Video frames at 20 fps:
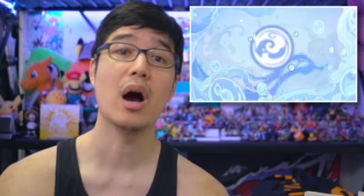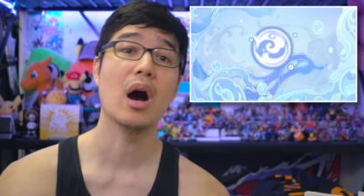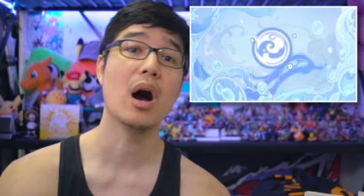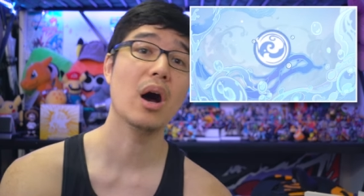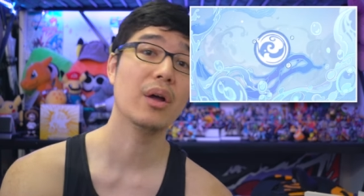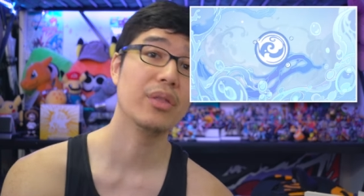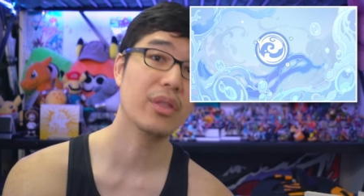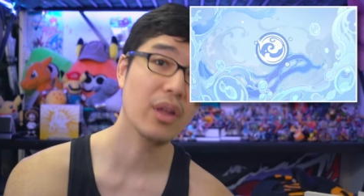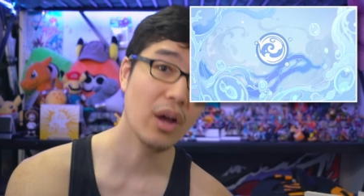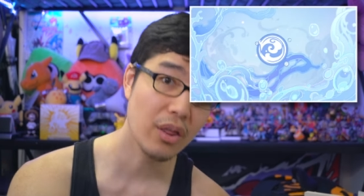
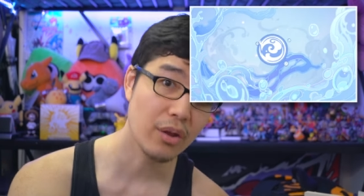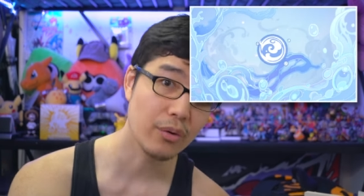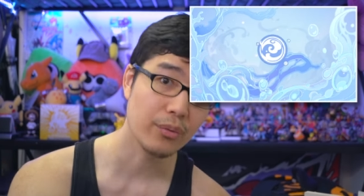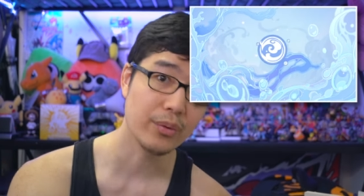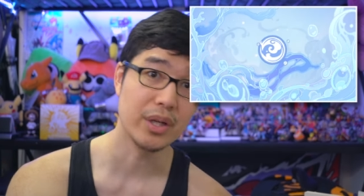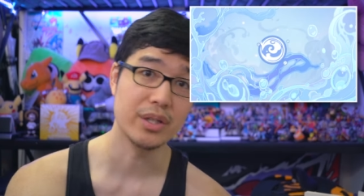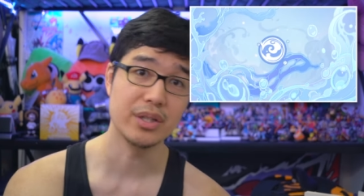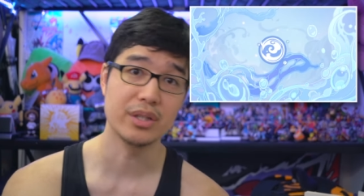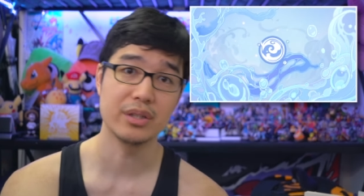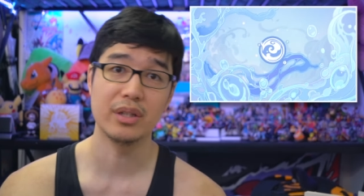another
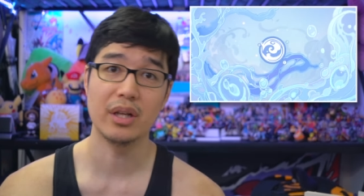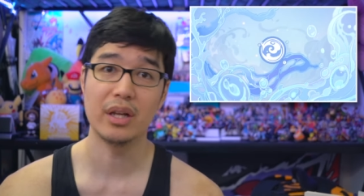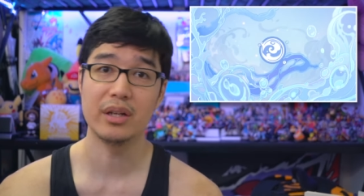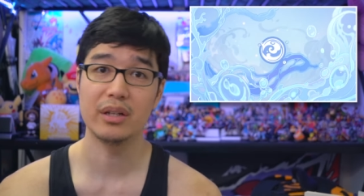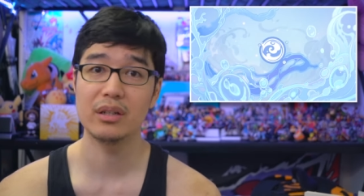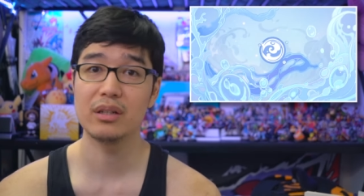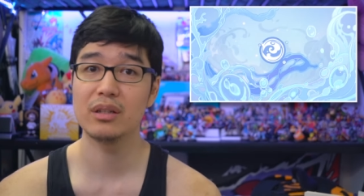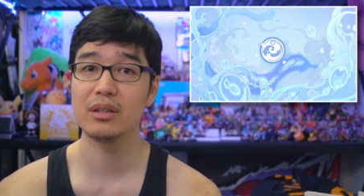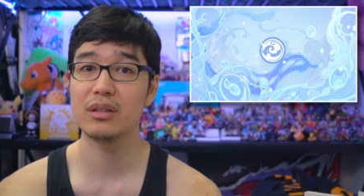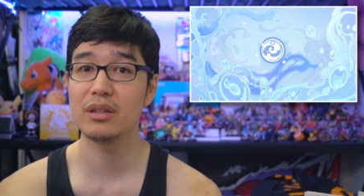region,
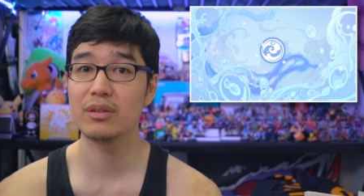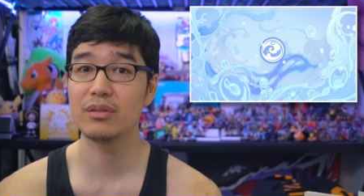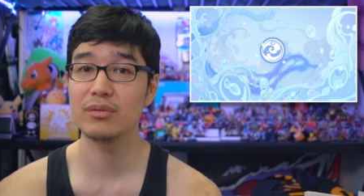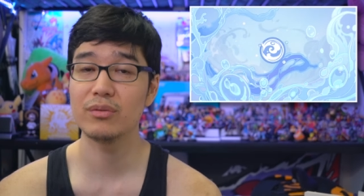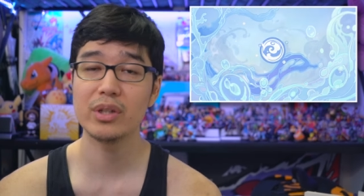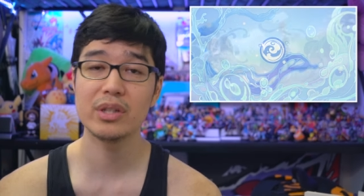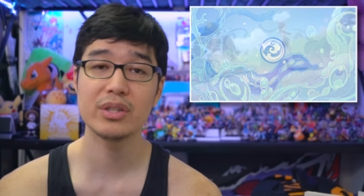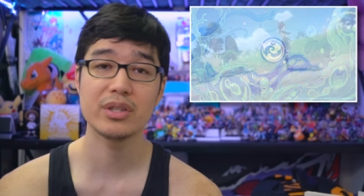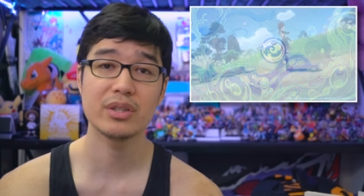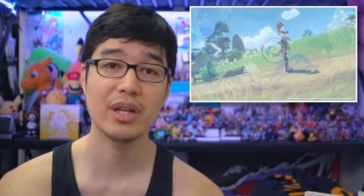and then the
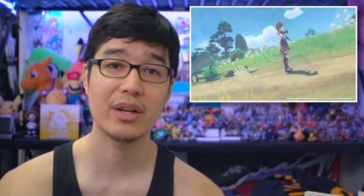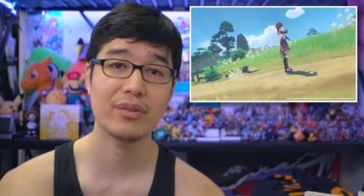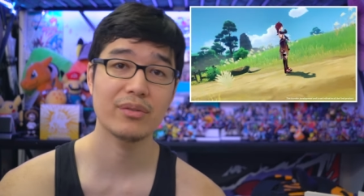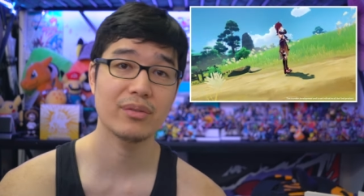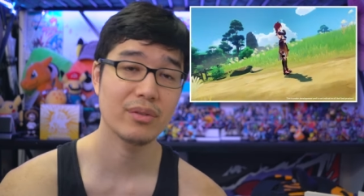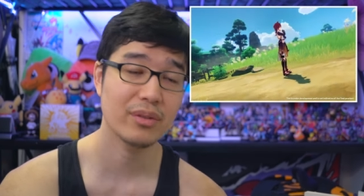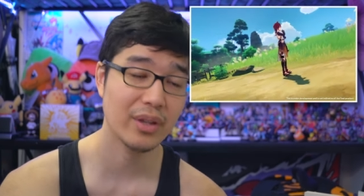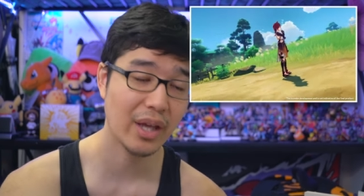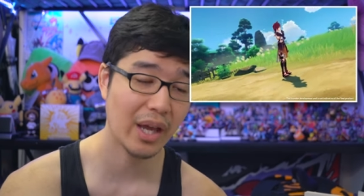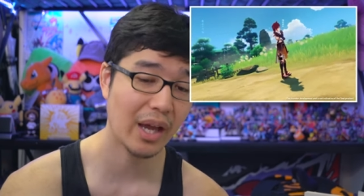region
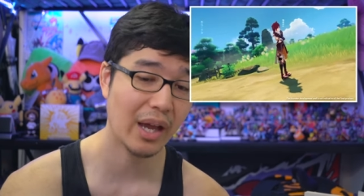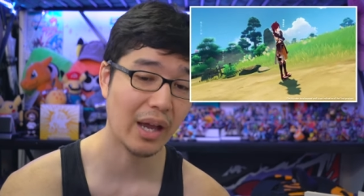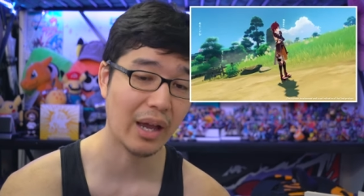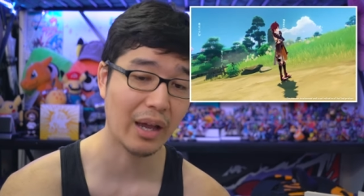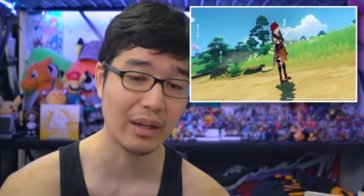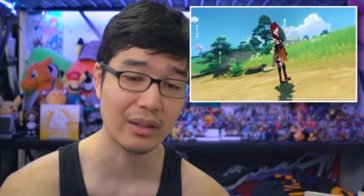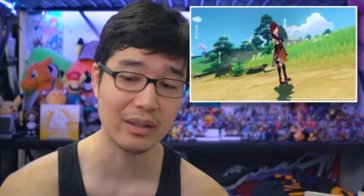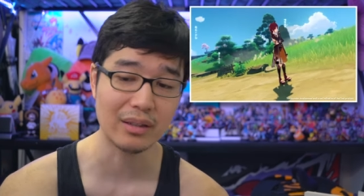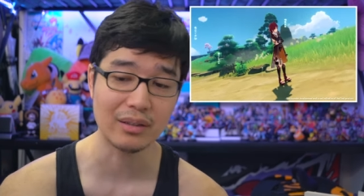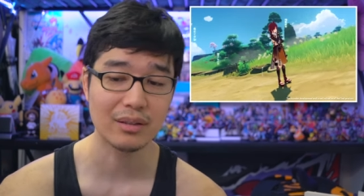after
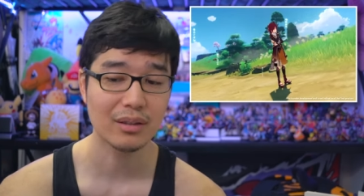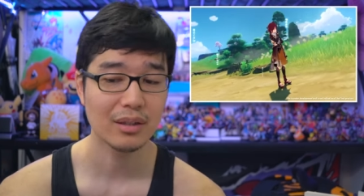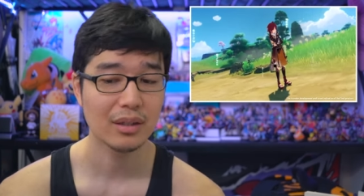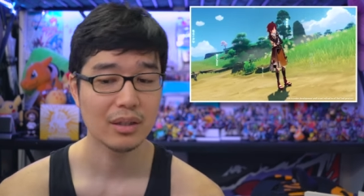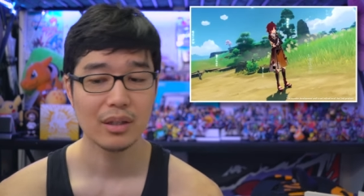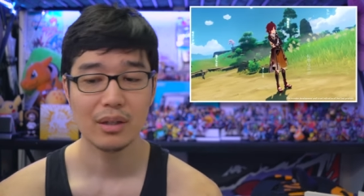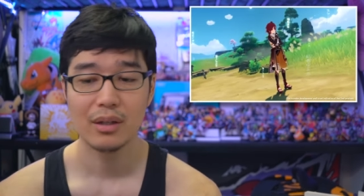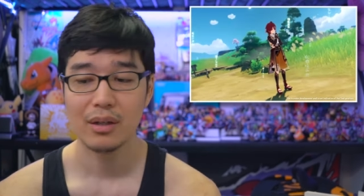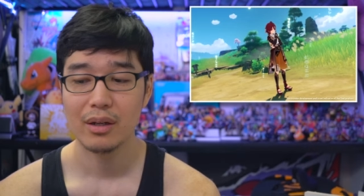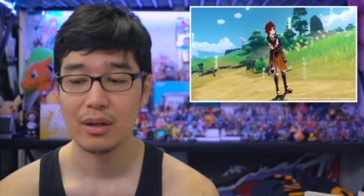that, and
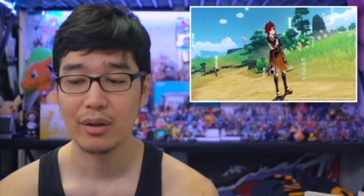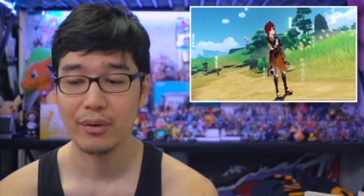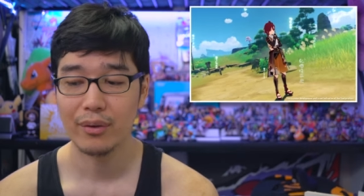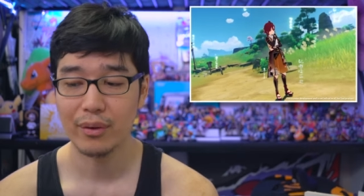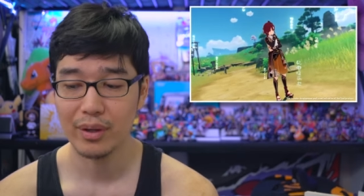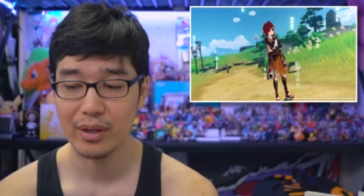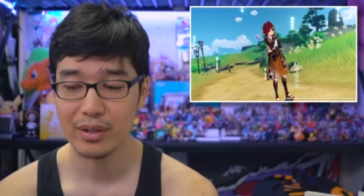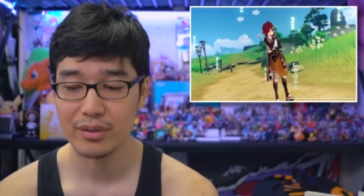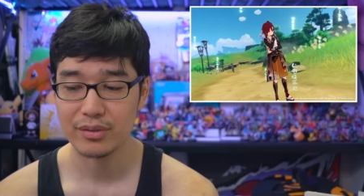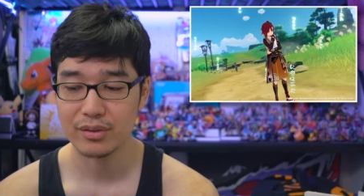and
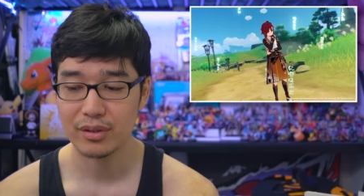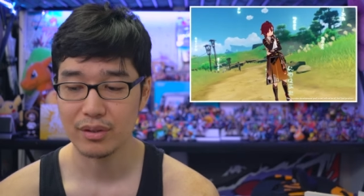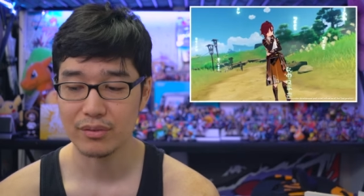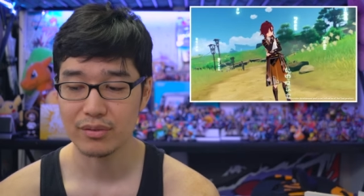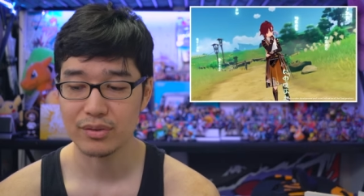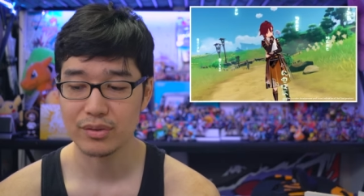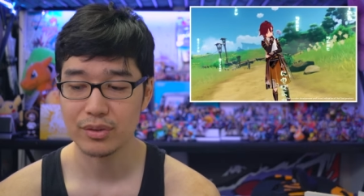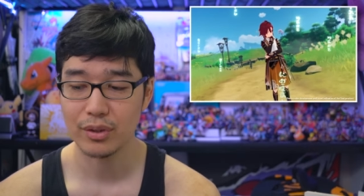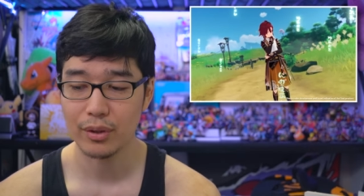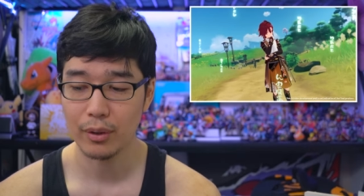all that stuff.
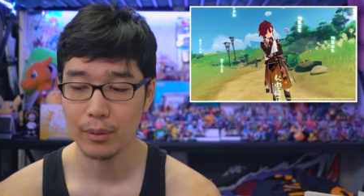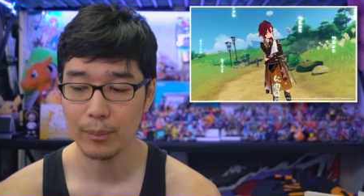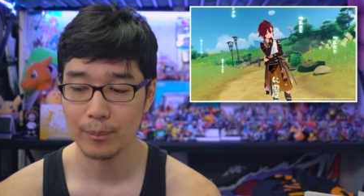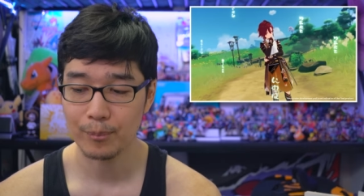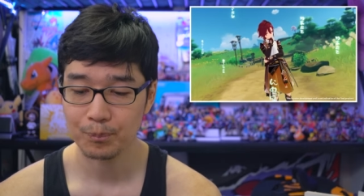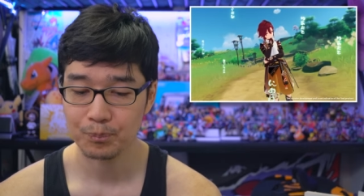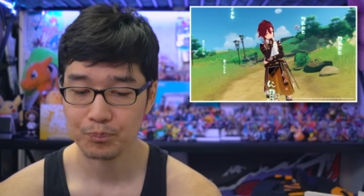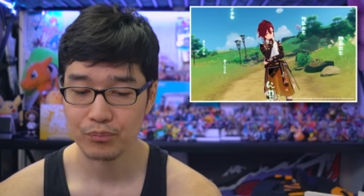So